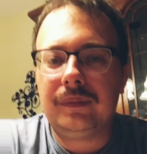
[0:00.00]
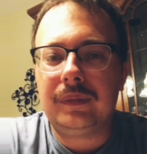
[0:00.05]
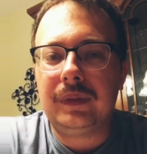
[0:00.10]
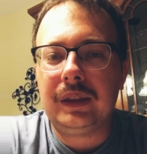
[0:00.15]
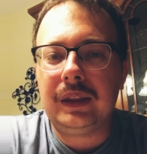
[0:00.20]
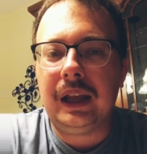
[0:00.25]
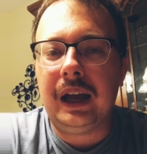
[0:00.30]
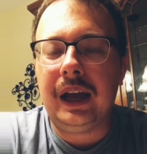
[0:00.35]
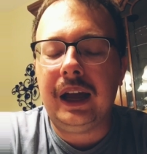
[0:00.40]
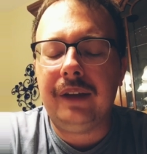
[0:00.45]

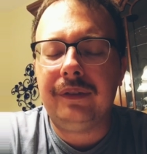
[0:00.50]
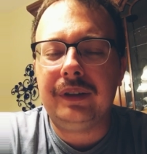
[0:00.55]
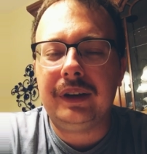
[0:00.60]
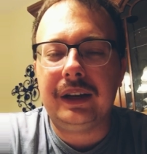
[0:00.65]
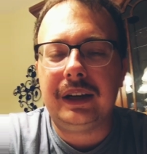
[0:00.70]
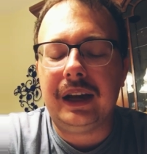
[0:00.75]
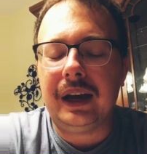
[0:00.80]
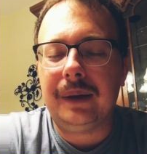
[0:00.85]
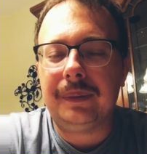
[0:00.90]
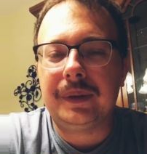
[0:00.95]
not having the
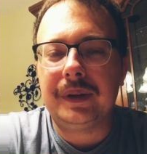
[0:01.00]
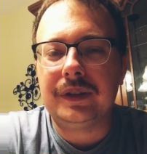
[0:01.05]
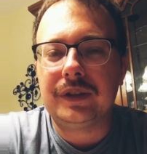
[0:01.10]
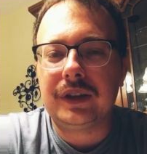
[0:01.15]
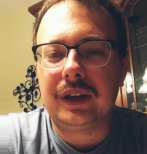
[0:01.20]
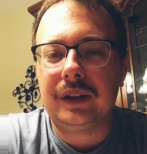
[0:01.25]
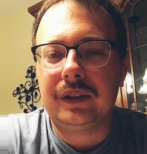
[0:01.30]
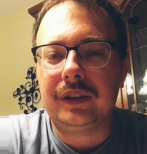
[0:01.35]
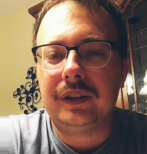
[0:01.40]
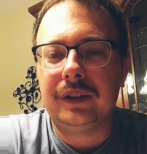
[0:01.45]
napkins
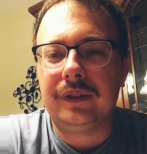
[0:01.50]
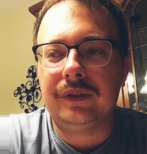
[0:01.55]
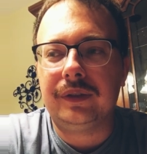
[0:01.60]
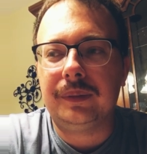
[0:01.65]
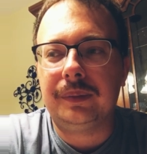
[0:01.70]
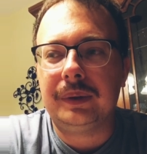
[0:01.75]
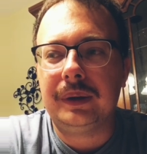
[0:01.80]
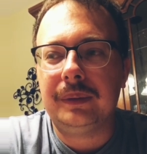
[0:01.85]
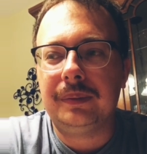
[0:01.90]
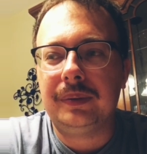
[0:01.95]
out there for
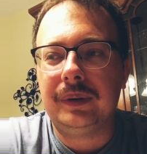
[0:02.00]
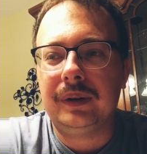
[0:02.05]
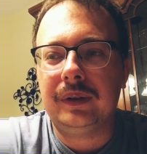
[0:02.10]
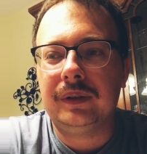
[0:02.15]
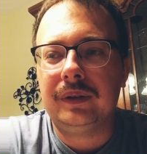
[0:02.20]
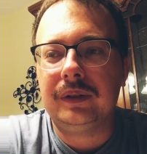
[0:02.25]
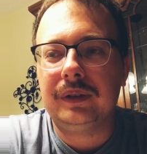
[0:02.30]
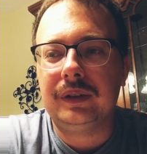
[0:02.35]
people.